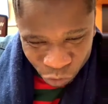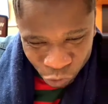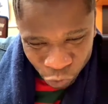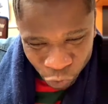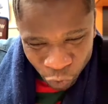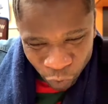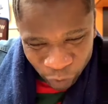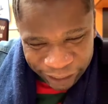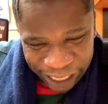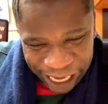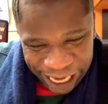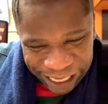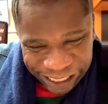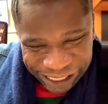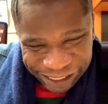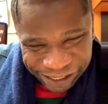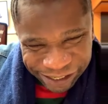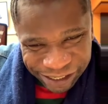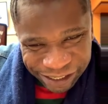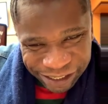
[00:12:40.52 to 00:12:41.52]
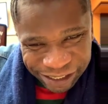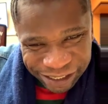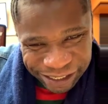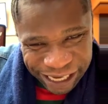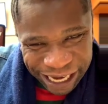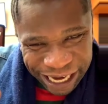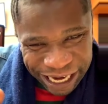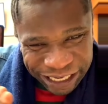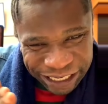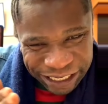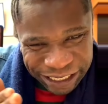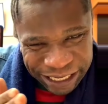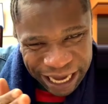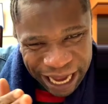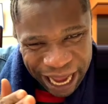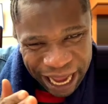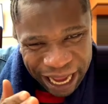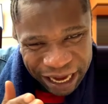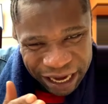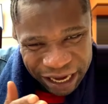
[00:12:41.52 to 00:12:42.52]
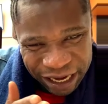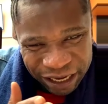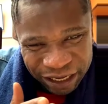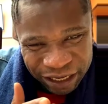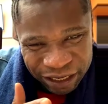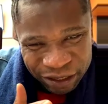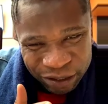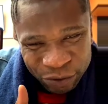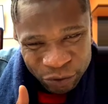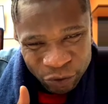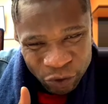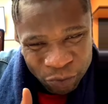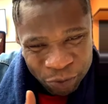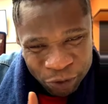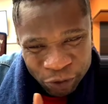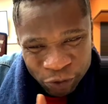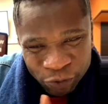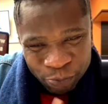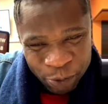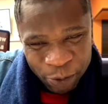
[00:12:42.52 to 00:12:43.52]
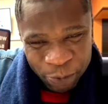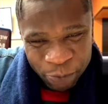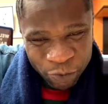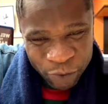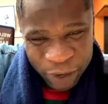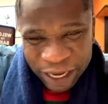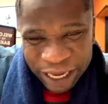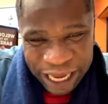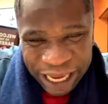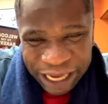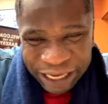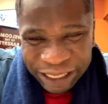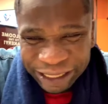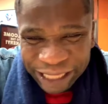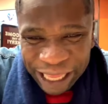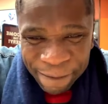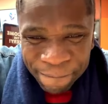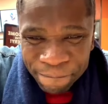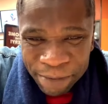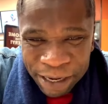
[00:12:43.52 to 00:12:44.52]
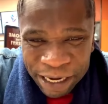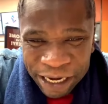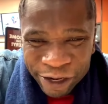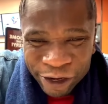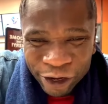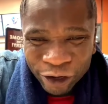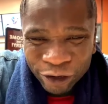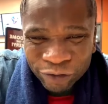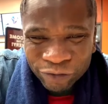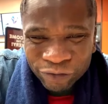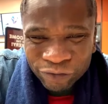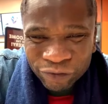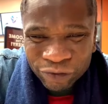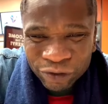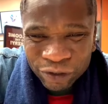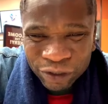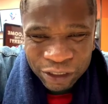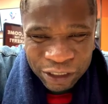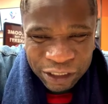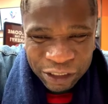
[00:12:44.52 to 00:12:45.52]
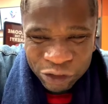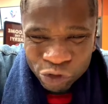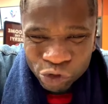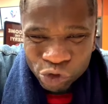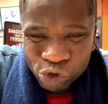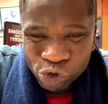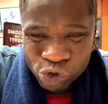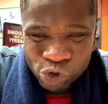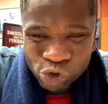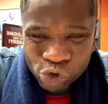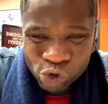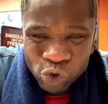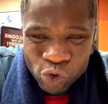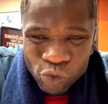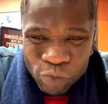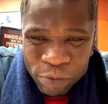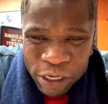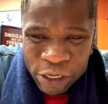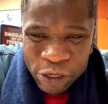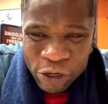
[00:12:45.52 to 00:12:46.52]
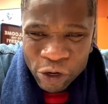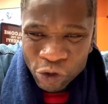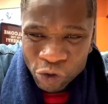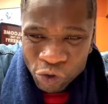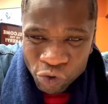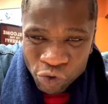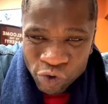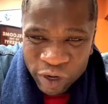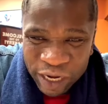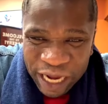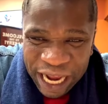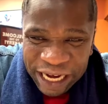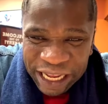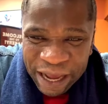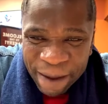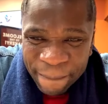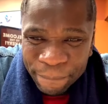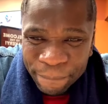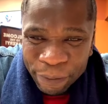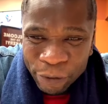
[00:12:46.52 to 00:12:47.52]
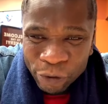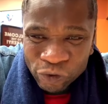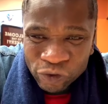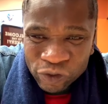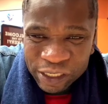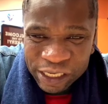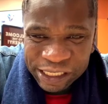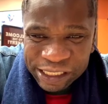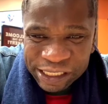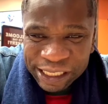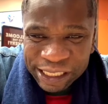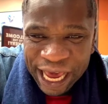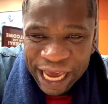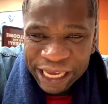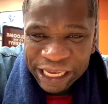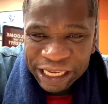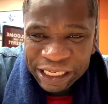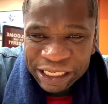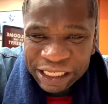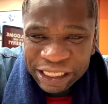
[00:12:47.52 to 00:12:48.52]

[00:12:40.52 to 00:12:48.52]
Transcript: the authenticity day dear. Maybe people will get 10 million, 2 million. You look at their post, it's like